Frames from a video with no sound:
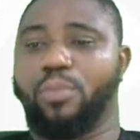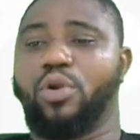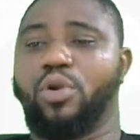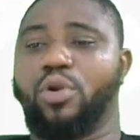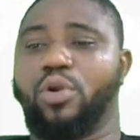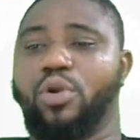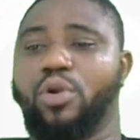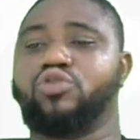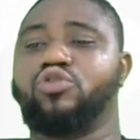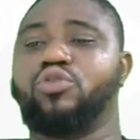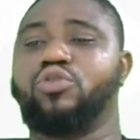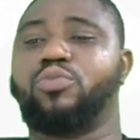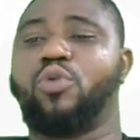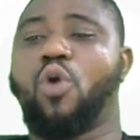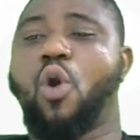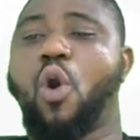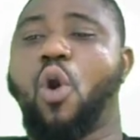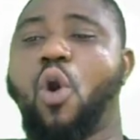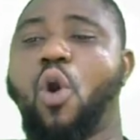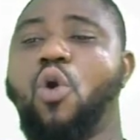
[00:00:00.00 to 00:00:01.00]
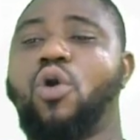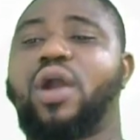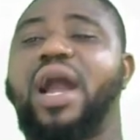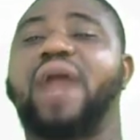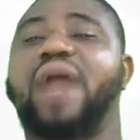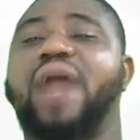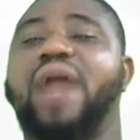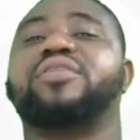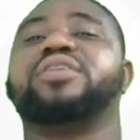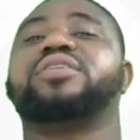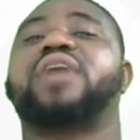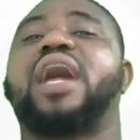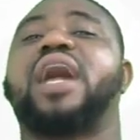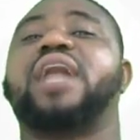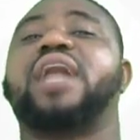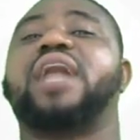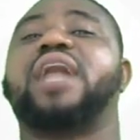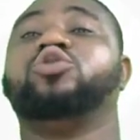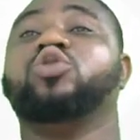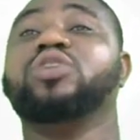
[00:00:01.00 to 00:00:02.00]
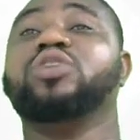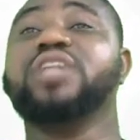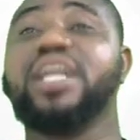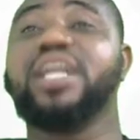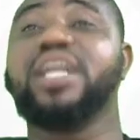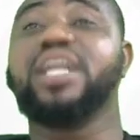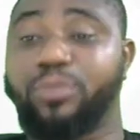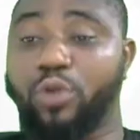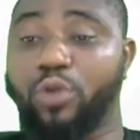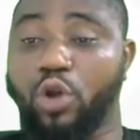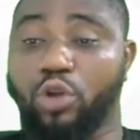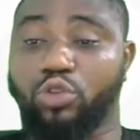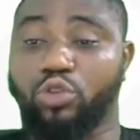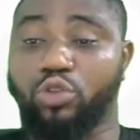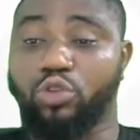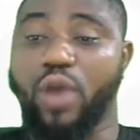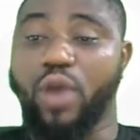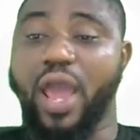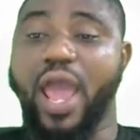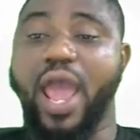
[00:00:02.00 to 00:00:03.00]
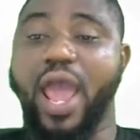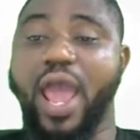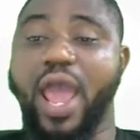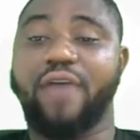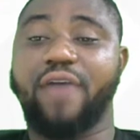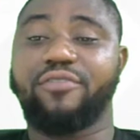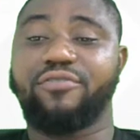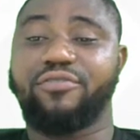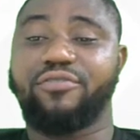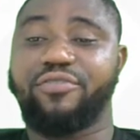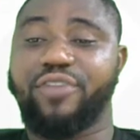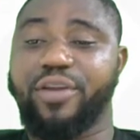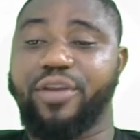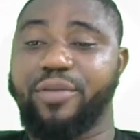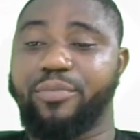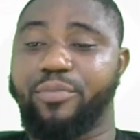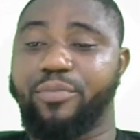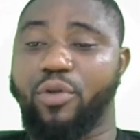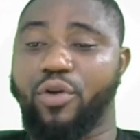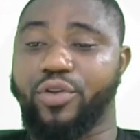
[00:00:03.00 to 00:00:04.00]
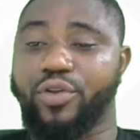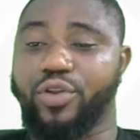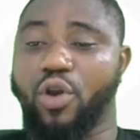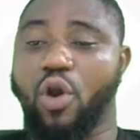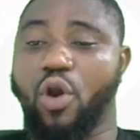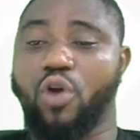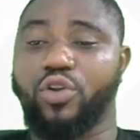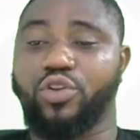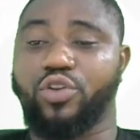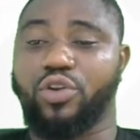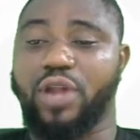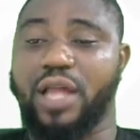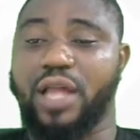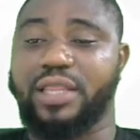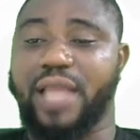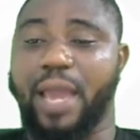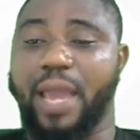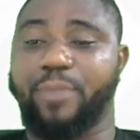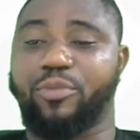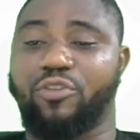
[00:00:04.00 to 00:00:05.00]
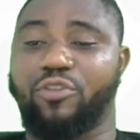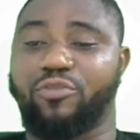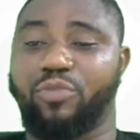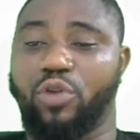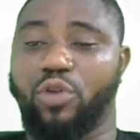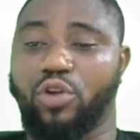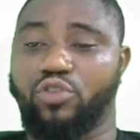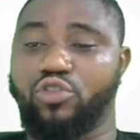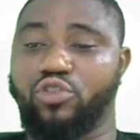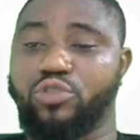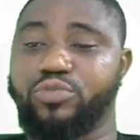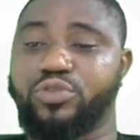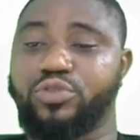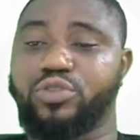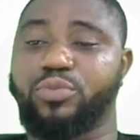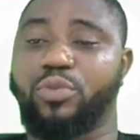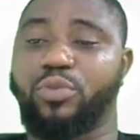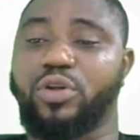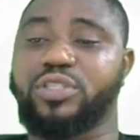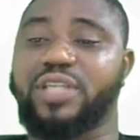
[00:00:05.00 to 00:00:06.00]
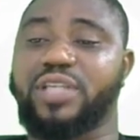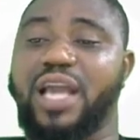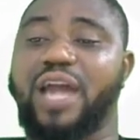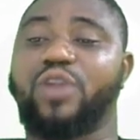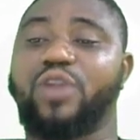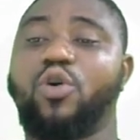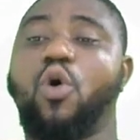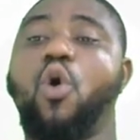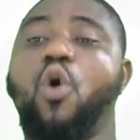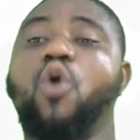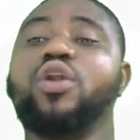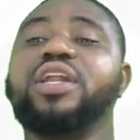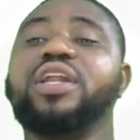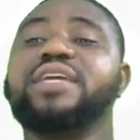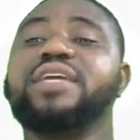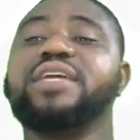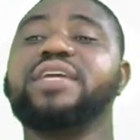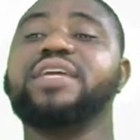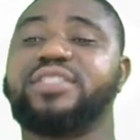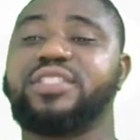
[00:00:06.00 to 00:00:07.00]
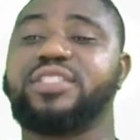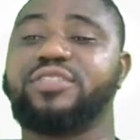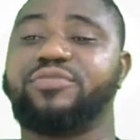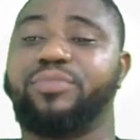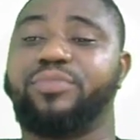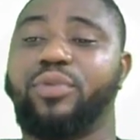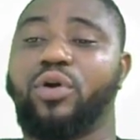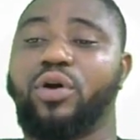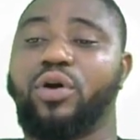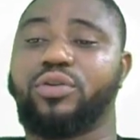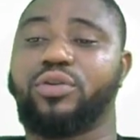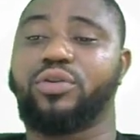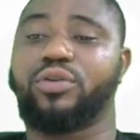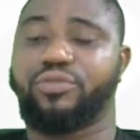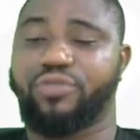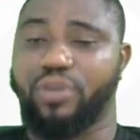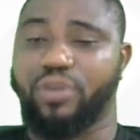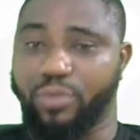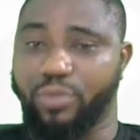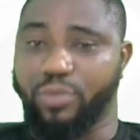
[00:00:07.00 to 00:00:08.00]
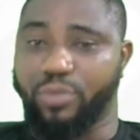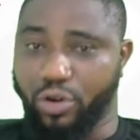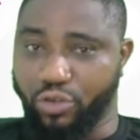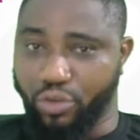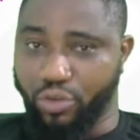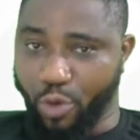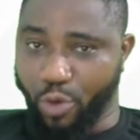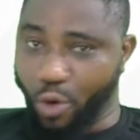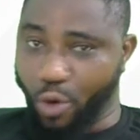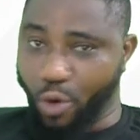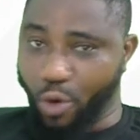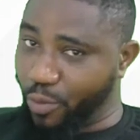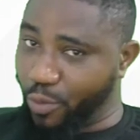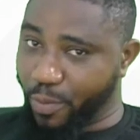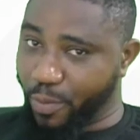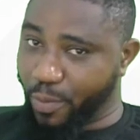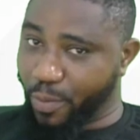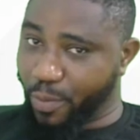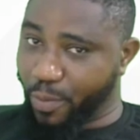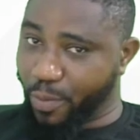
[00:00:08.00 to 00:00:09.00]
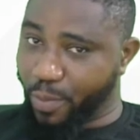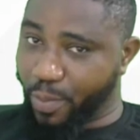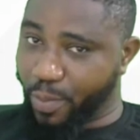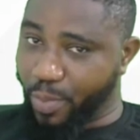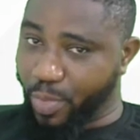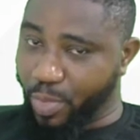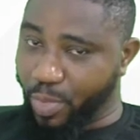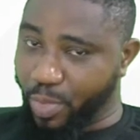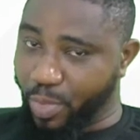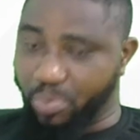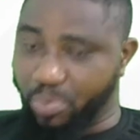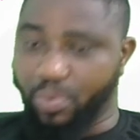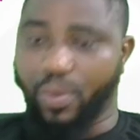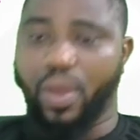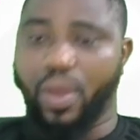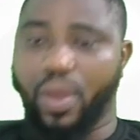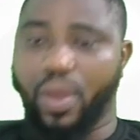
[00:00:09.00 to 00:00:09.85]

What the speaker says: Blood group O can donate blood to everybody, all the other type of blood groups, but can only receive blood from blood group O.